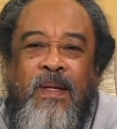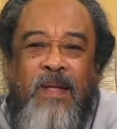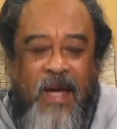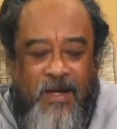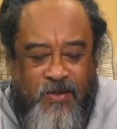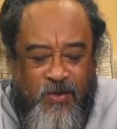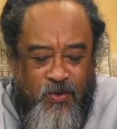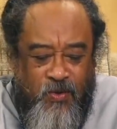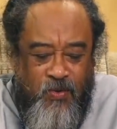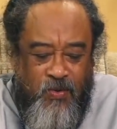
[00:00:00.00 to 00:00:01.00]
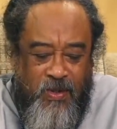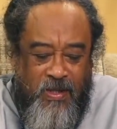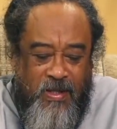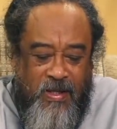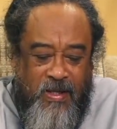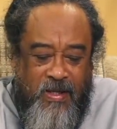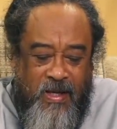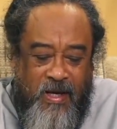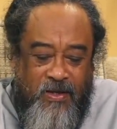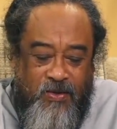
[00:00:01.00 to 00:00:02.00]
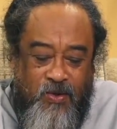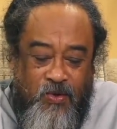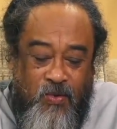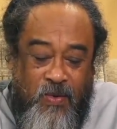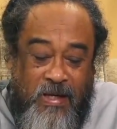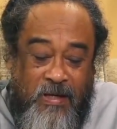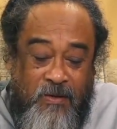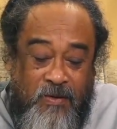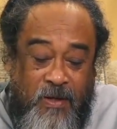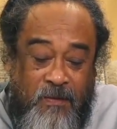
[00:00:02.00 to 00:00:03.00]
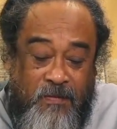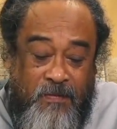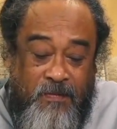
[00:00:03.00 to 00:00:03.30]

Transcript: That is the true one, you see.